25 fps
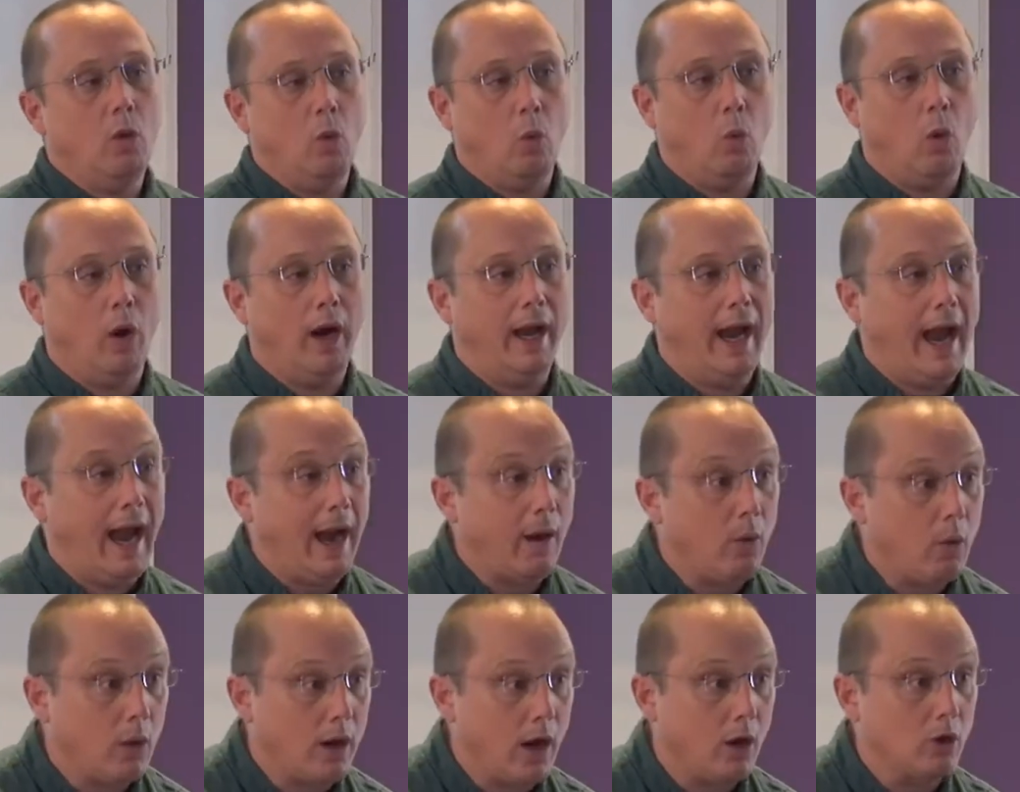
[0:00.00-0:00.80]
why
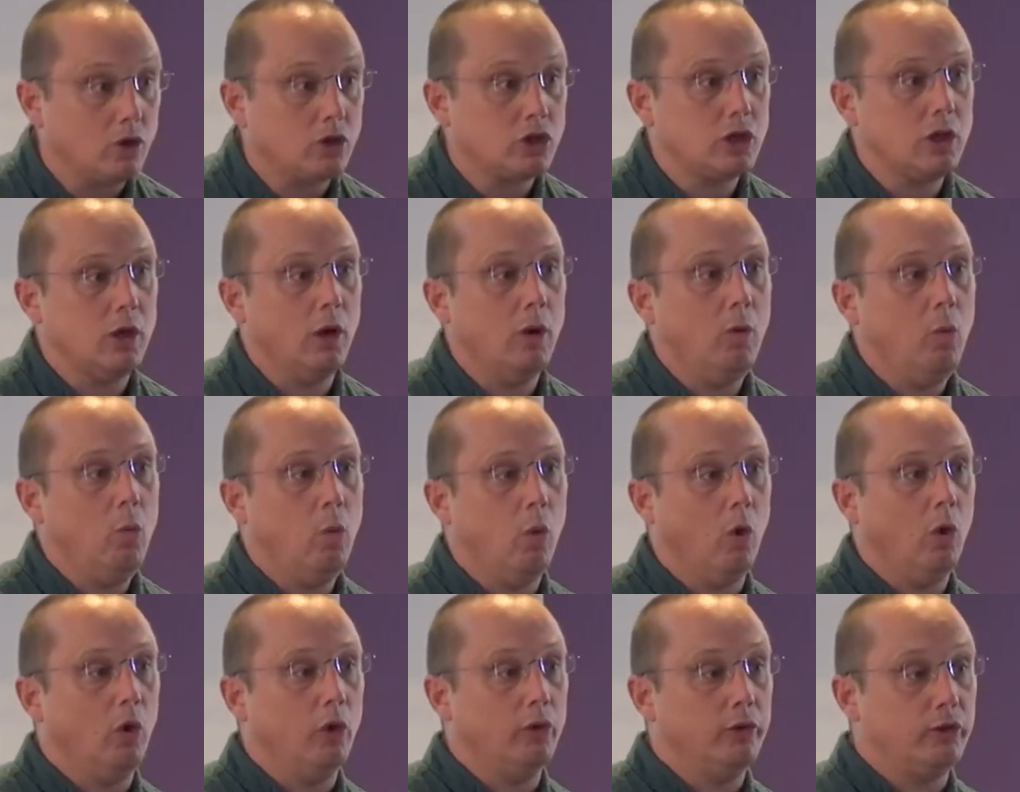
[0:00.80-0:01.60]
aquaculture
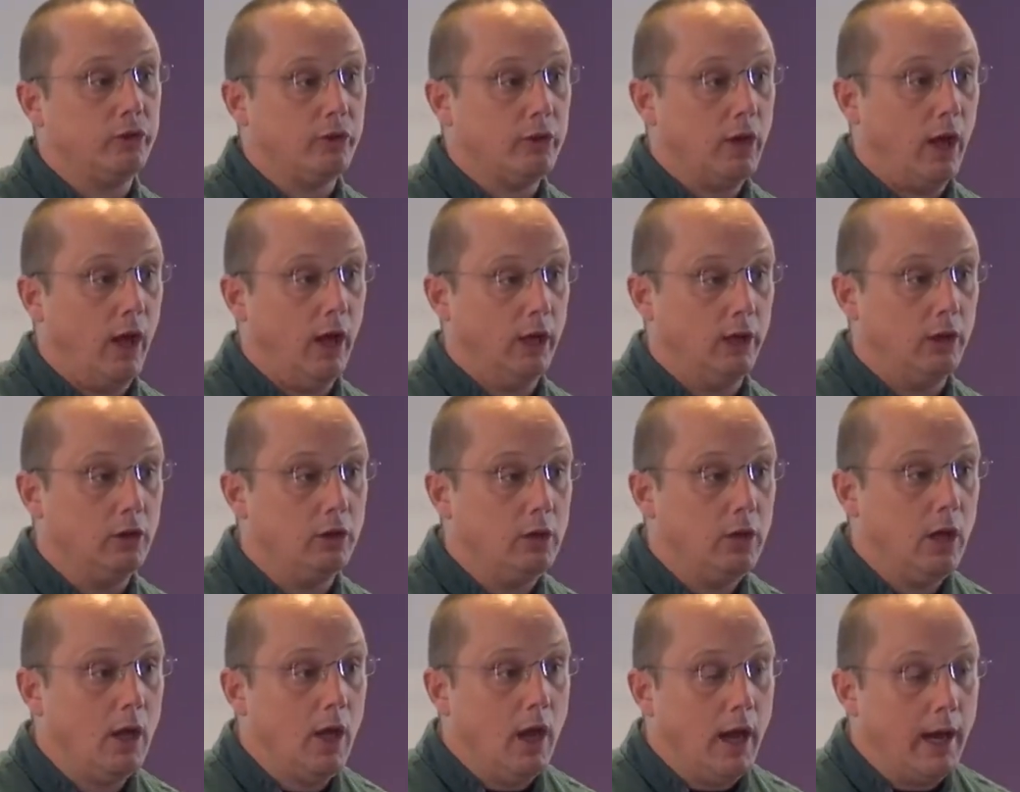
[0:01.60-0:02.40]
was an
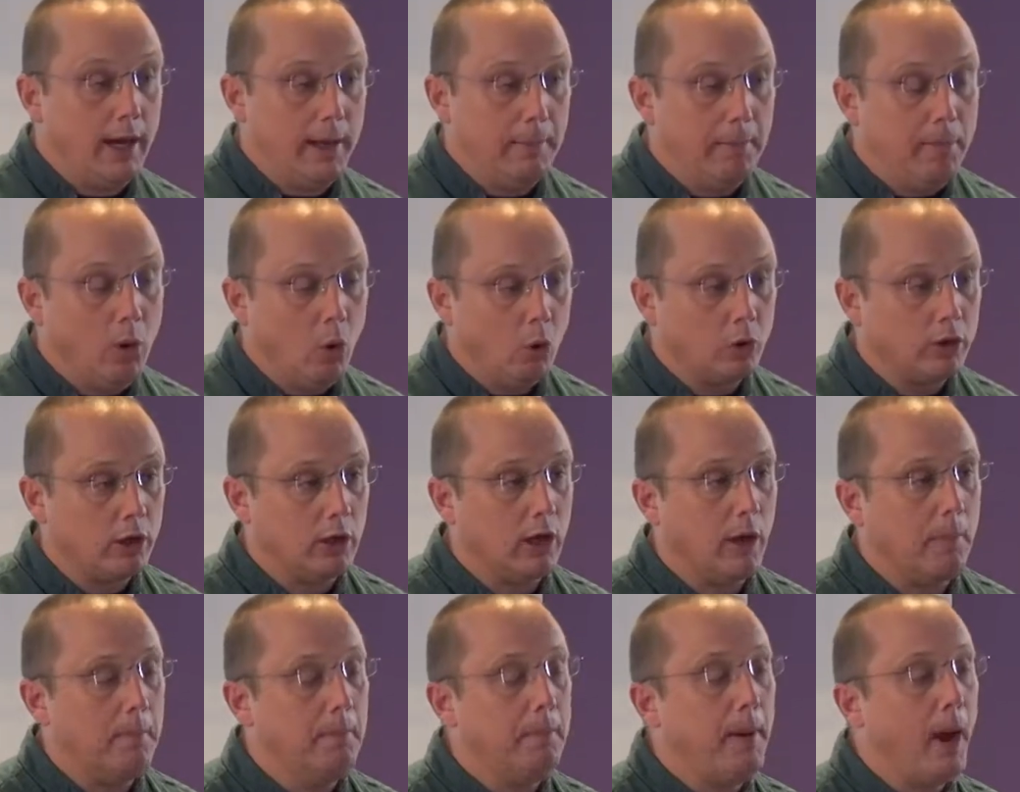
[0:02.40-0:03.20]

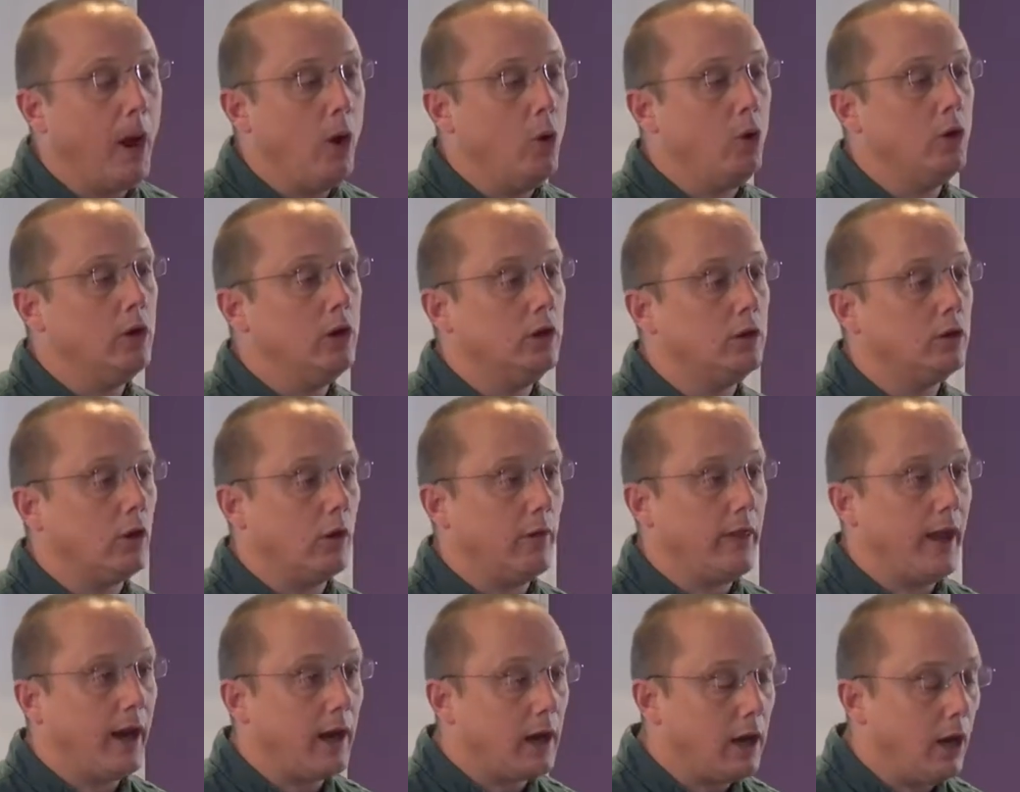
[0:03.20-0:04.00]
important component
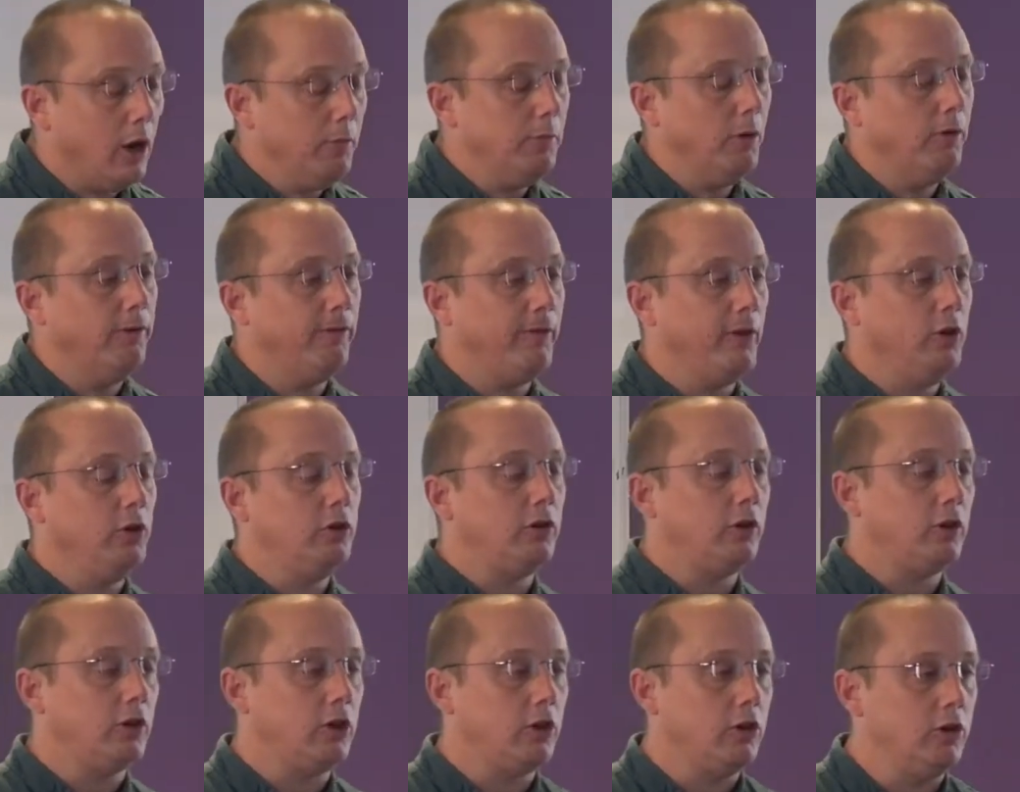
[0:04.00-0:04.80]
of that global food
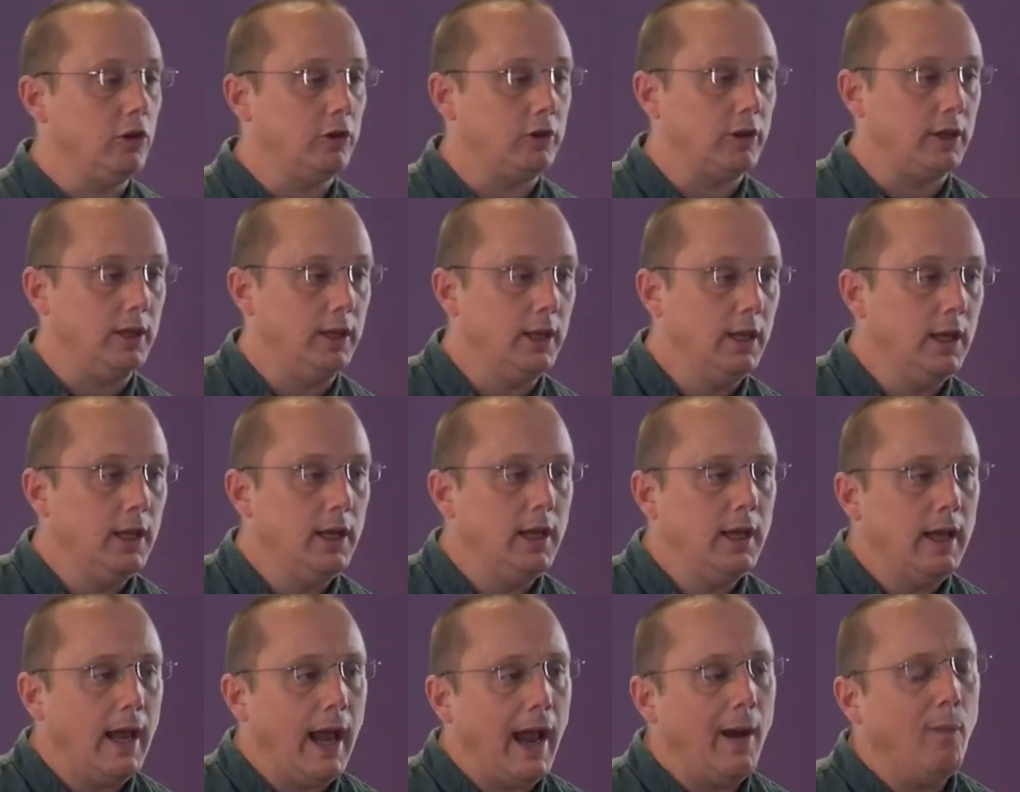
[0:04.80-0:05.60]
security,
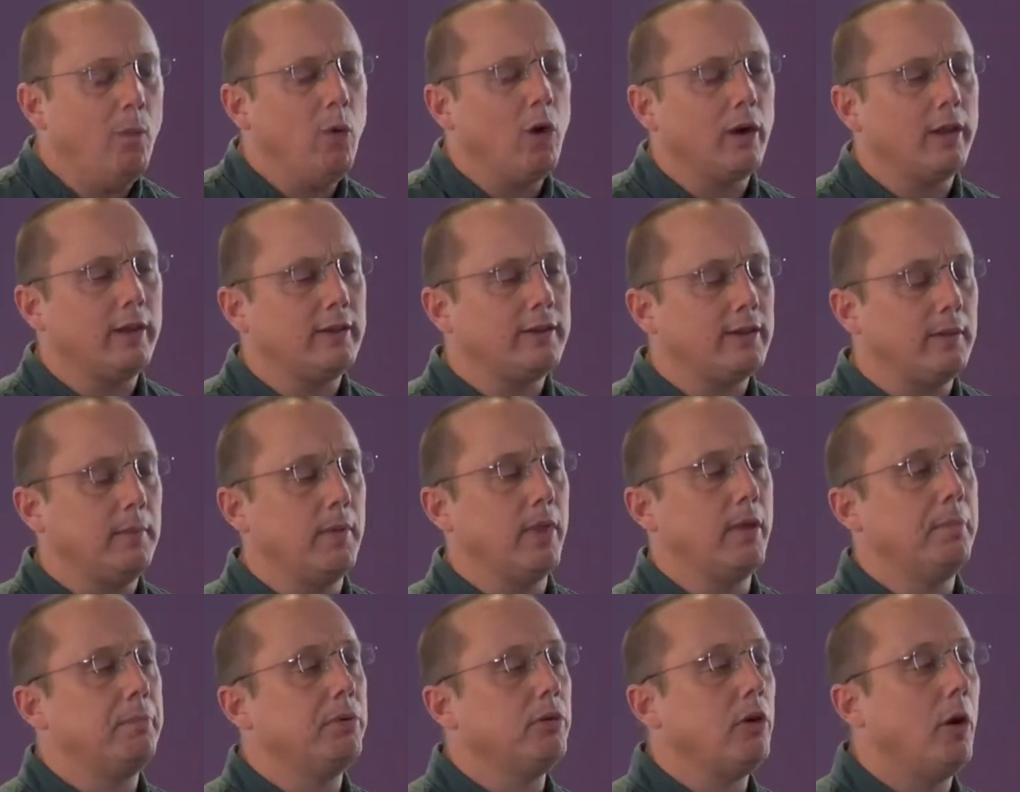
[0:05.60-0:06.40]
and what are some
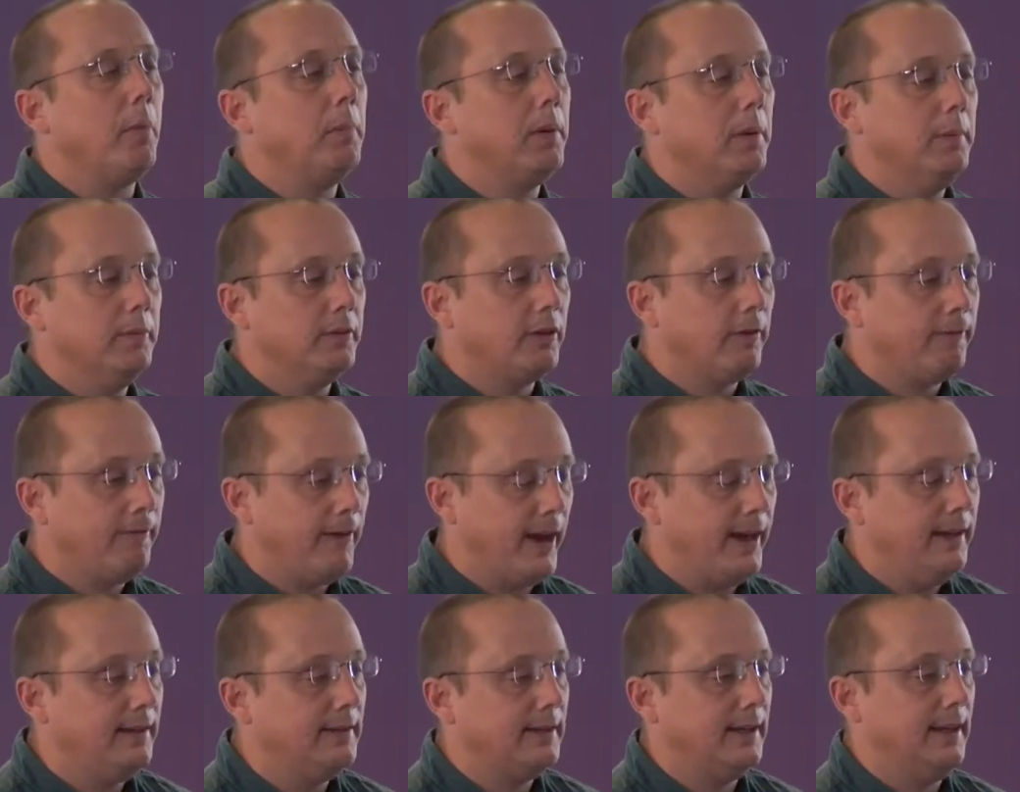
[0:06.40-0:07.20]
of the problems
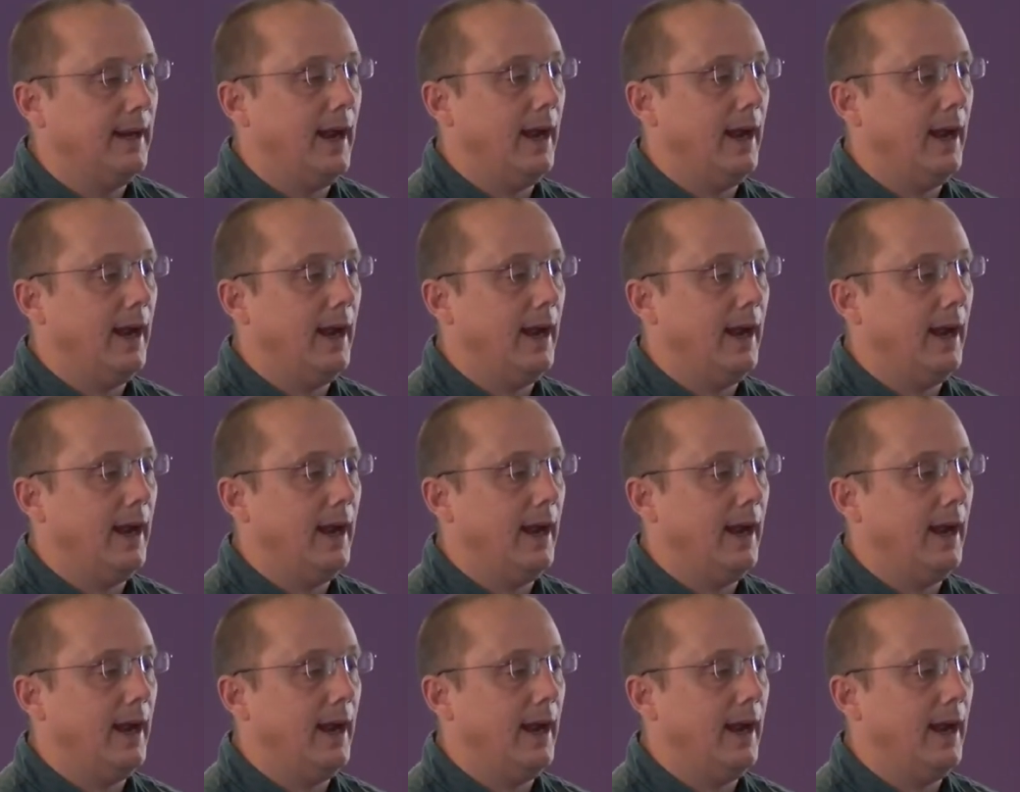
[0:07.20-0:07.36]
facing